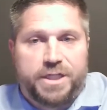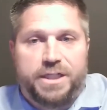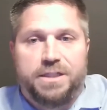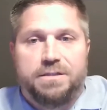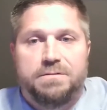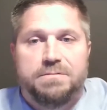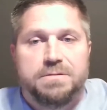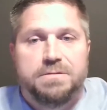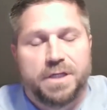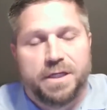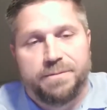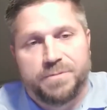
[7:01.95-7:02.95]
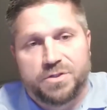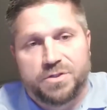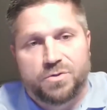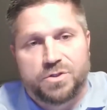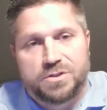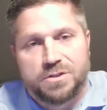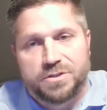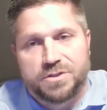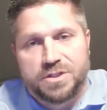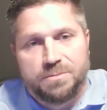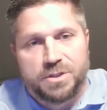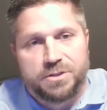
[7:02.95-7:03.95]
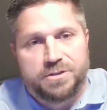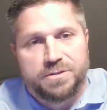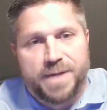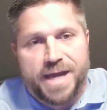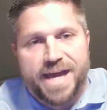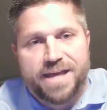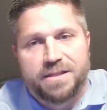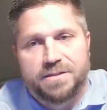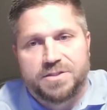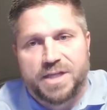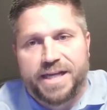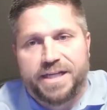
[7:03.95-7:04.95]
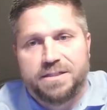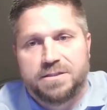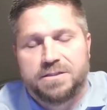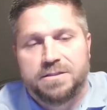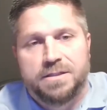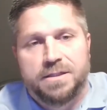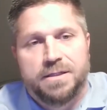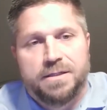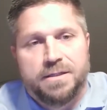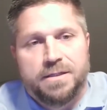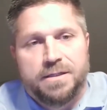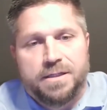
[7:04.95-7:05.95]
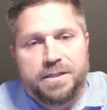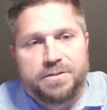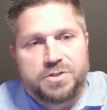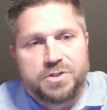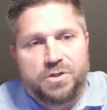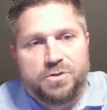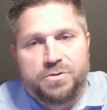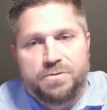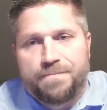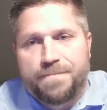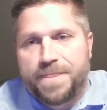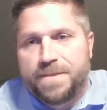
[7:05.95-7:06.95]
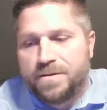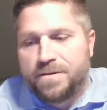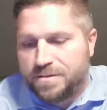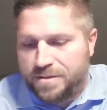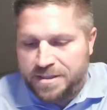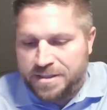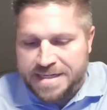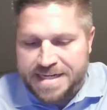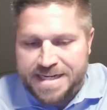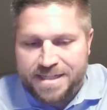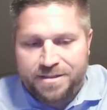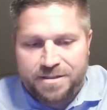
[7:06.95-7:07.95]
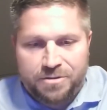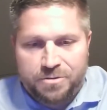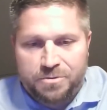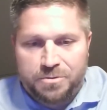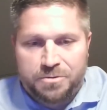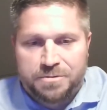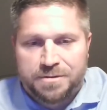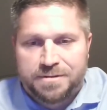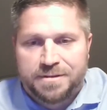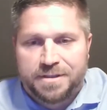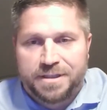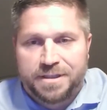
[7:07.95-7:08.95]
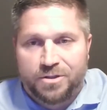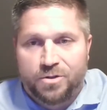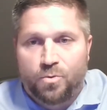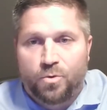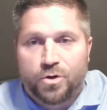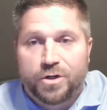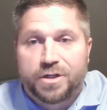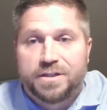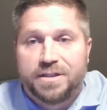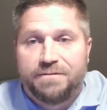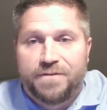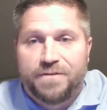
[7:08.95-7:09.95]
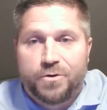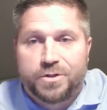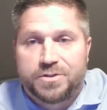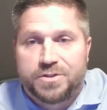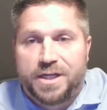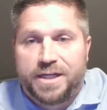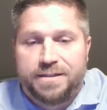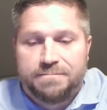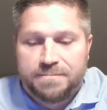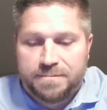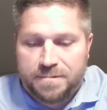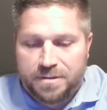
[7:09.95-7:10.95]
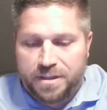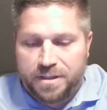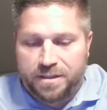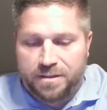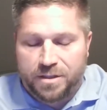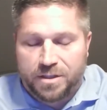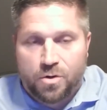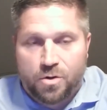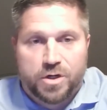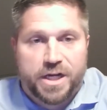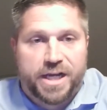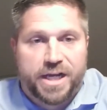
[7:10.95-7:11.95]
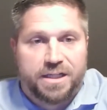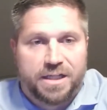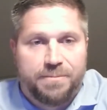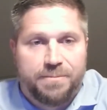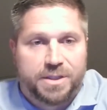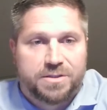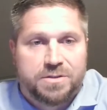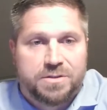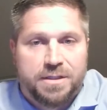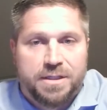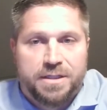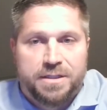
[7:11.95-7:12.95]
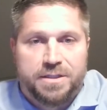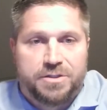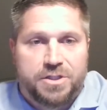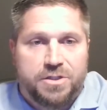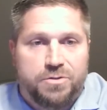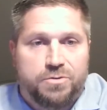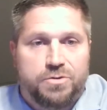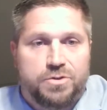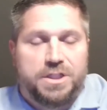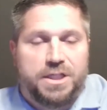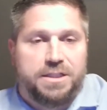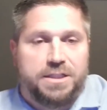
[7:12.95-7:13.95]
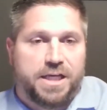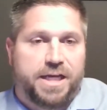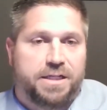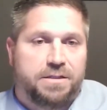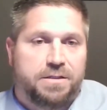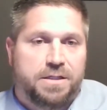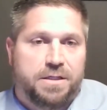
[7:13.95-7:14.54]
in reading. The scores look similar in math and science, and so the need to work and focus on the core academics is huge, and yet